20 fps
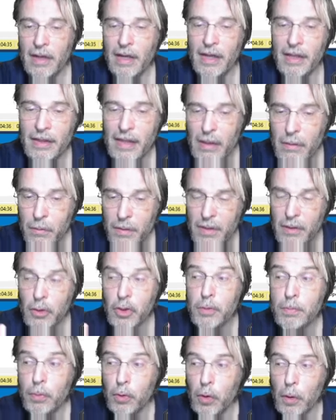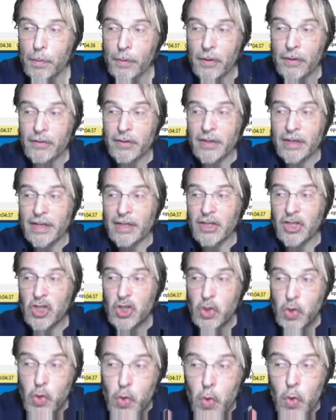And that Window spool operator can
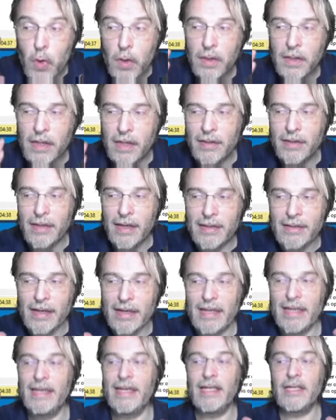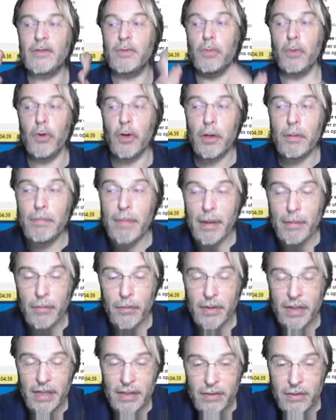store that data in its work
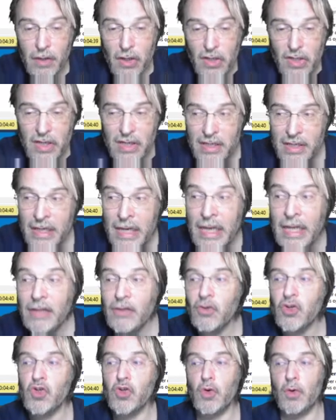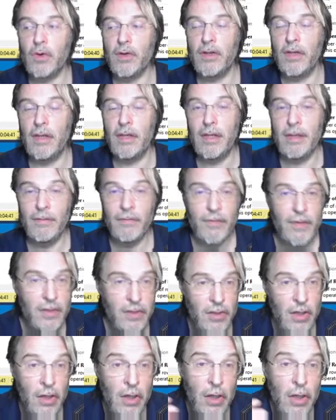memory. It doesn't need to store it in
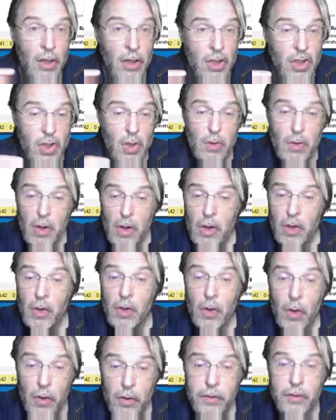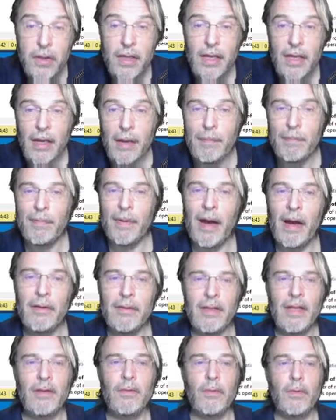DMVs. So nothing
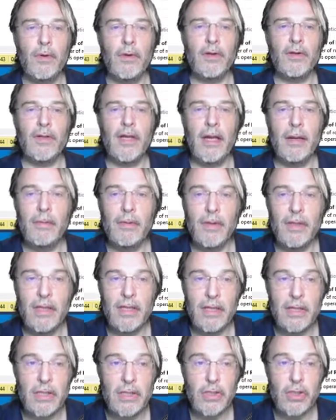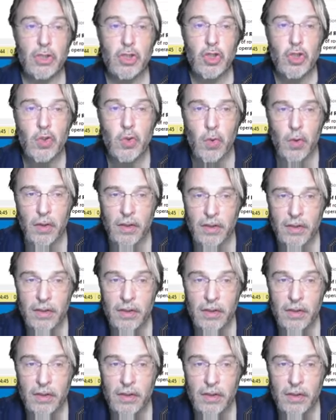about that work table is stored.